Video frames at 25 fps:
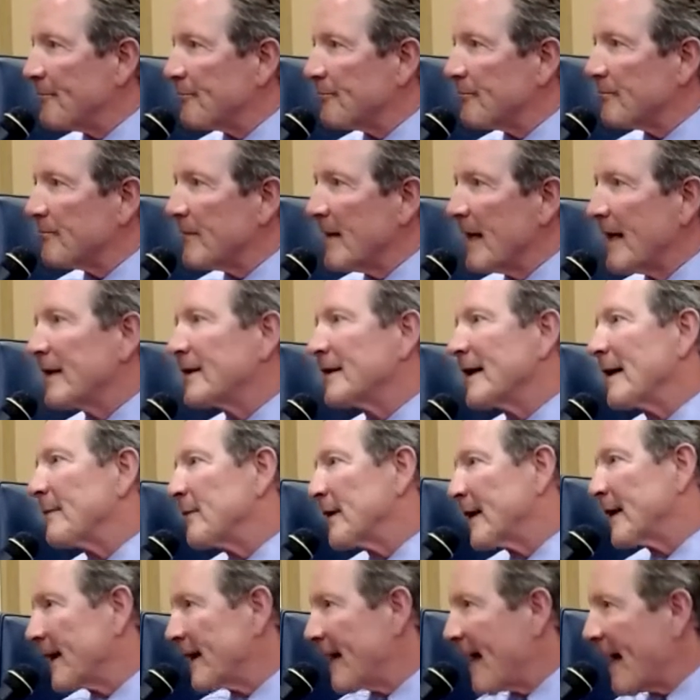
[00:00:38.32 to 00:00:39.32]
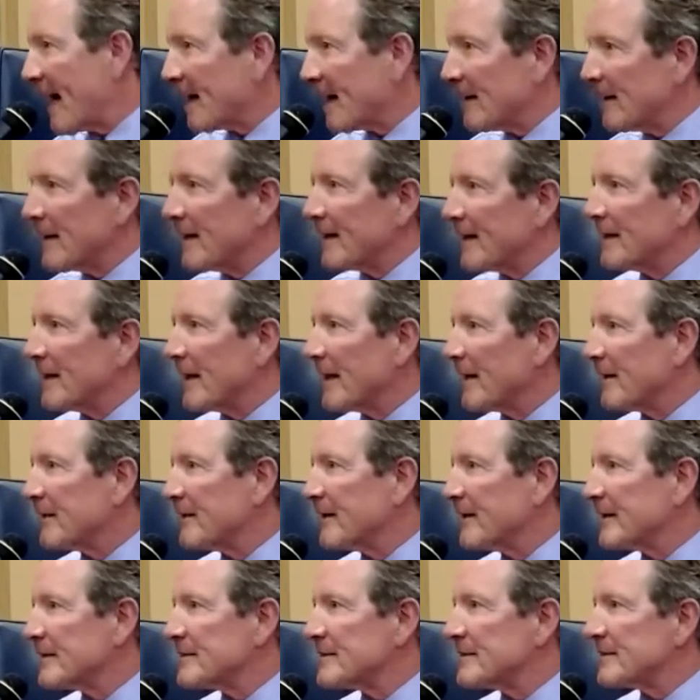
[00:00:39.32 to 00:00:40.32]
Anytime you get an accolade like
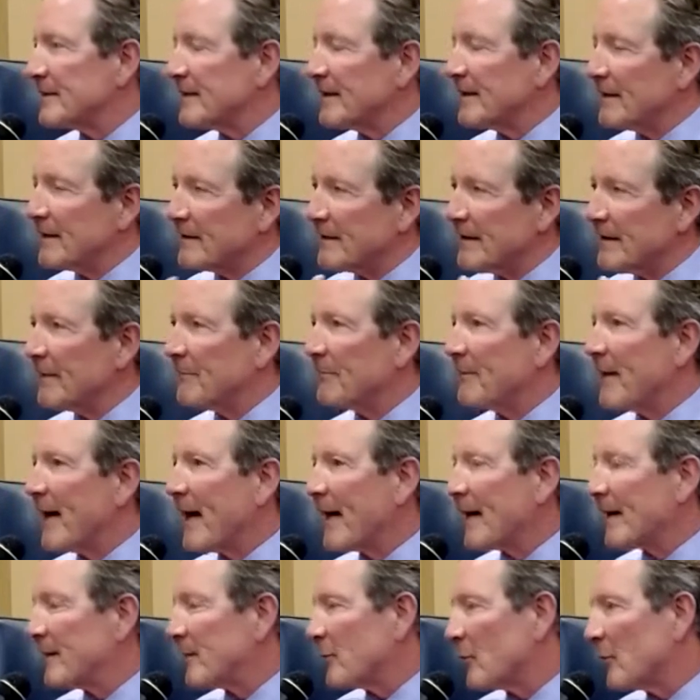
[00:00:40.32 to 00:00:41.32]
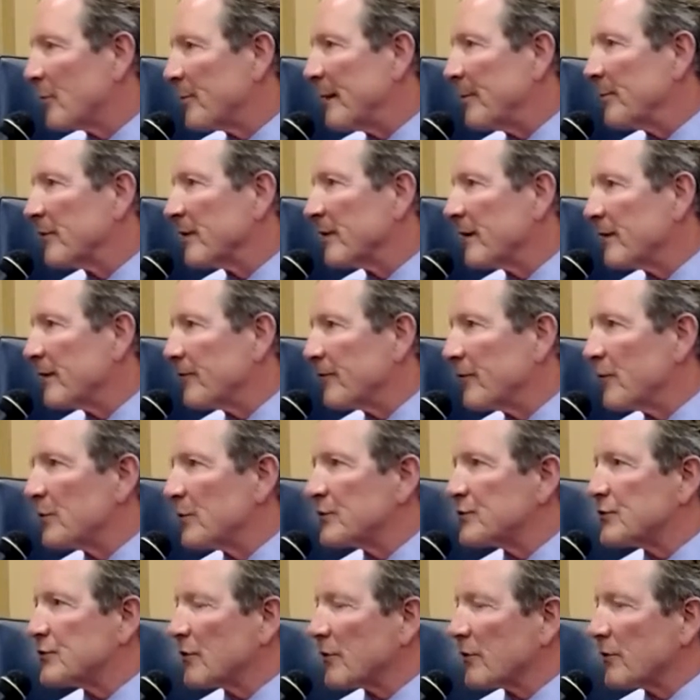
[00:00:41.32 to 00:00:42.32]
this, you think back, and there are people that
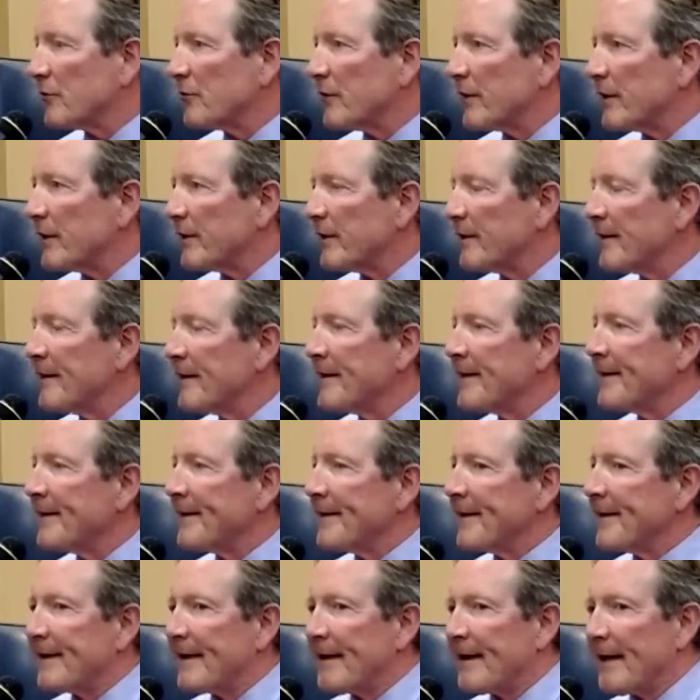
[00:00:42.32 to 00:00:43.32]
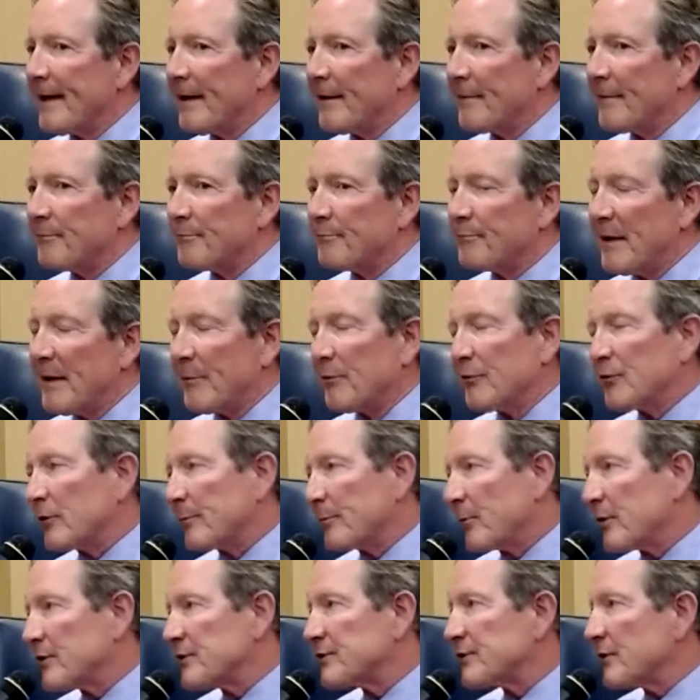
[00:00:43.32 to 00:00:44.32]
influenced your career, people in your
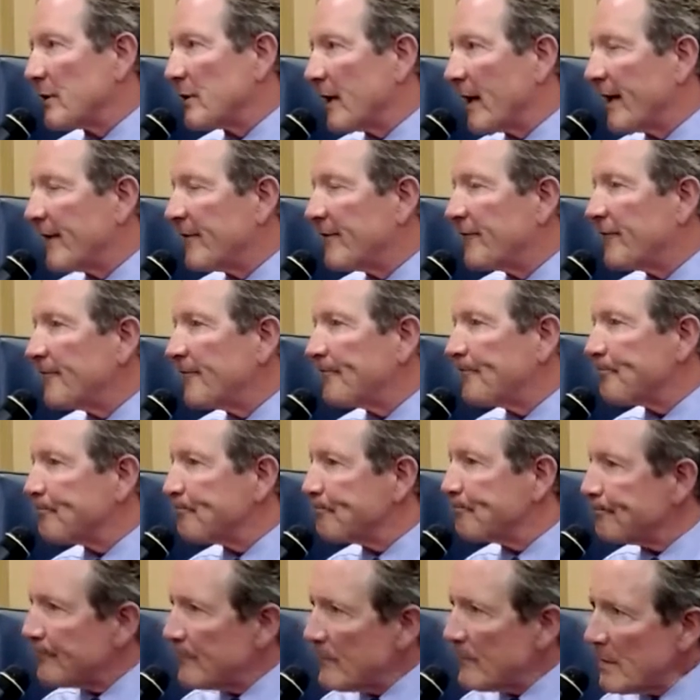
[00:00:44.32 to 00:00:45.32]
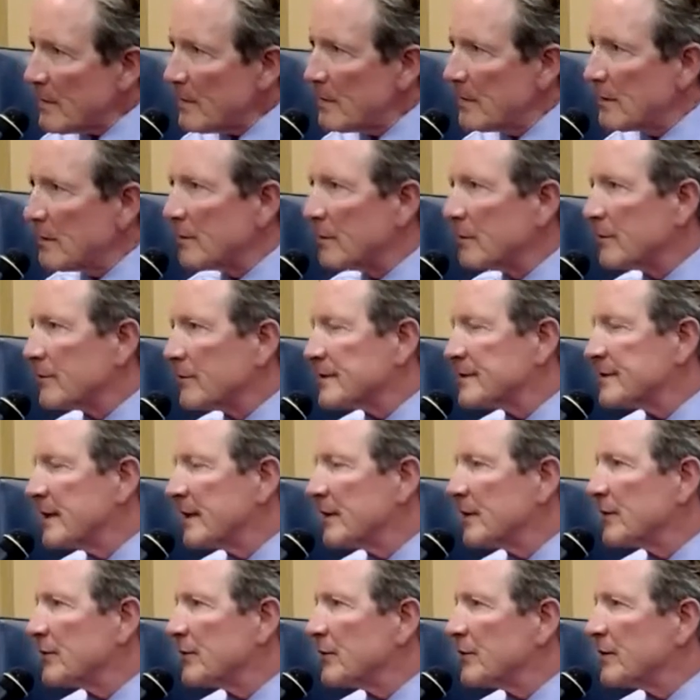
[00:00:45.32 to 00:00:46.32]
personal life. Christine,
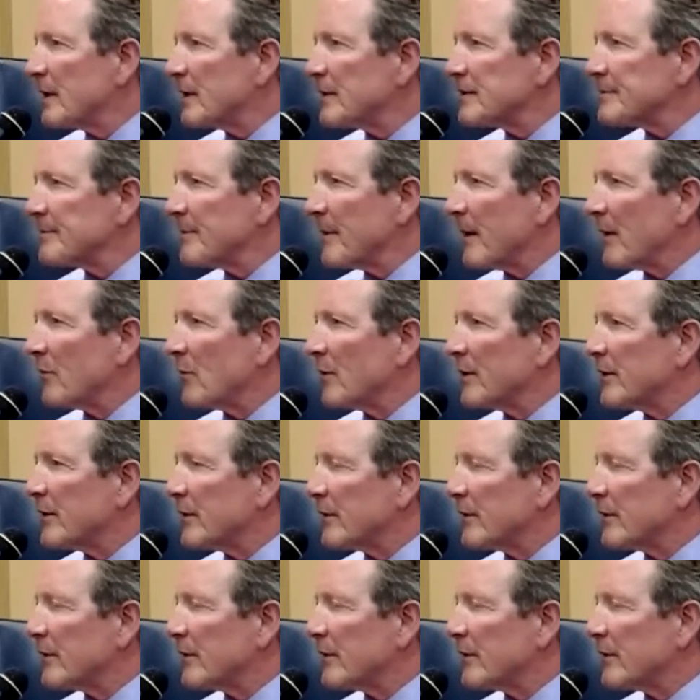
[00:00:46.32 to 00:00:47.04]
could you tell us about one of your